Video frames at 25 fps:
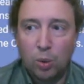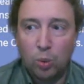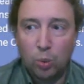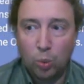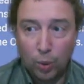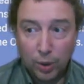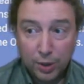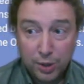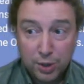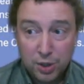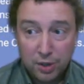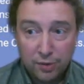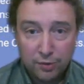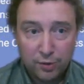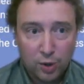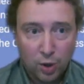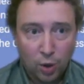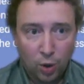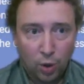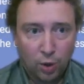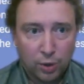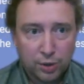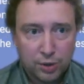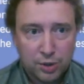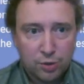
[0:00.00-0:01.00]
Once you've
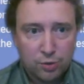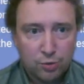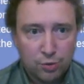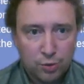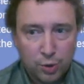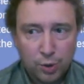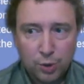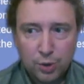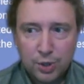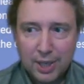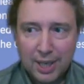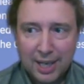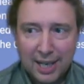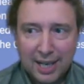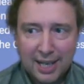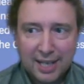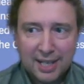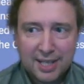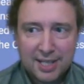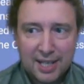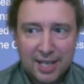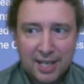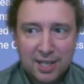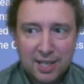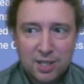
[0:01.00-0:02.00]
got root
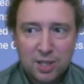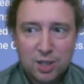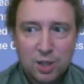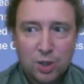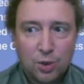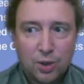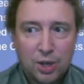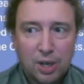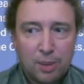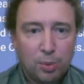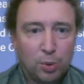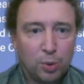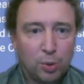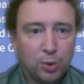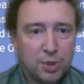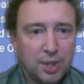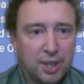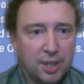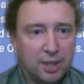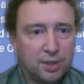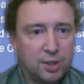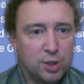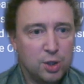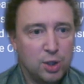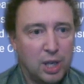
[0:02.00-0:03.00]
access, you're able
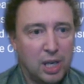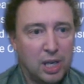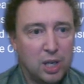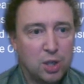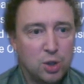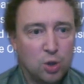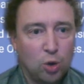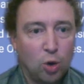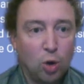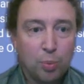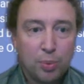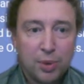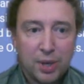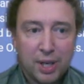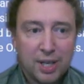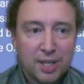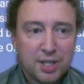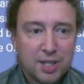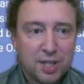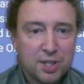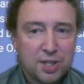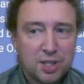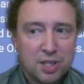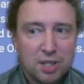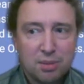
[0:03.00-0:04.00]
to change the operating
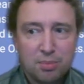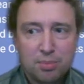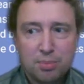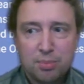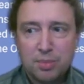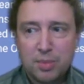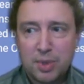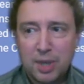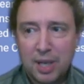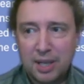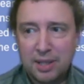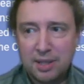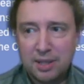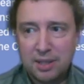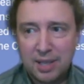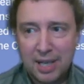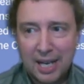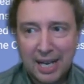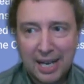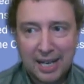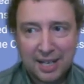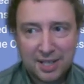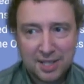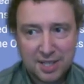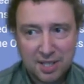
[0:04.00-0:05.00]
system and
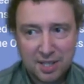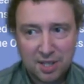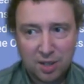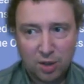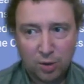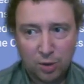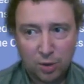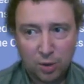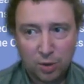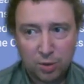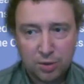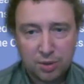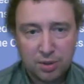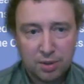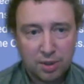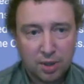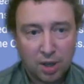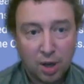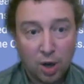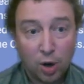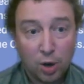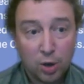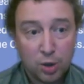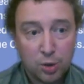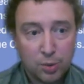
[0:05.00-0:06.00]
access other
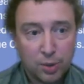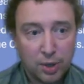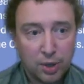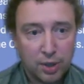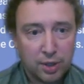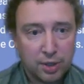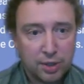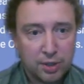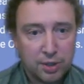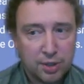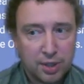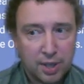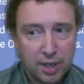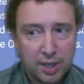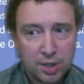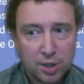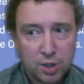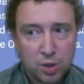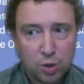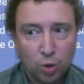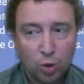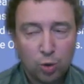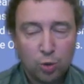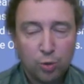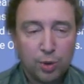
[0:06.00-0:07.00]
hardware and
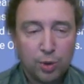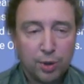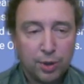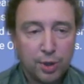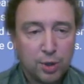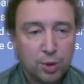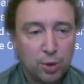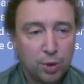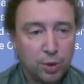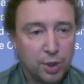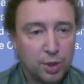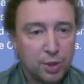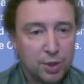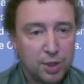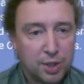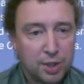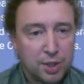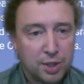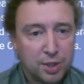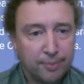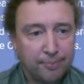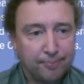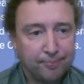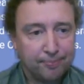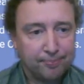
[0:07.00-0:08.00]
software that's on your
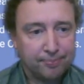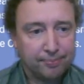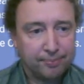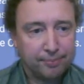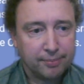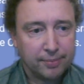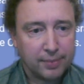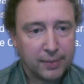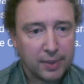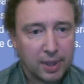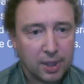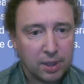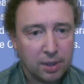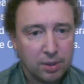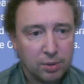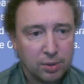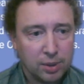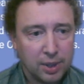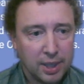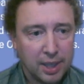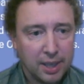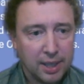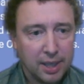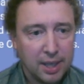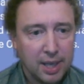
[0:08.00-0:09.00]
system.
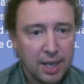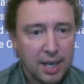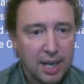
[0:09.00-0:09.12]
Okay,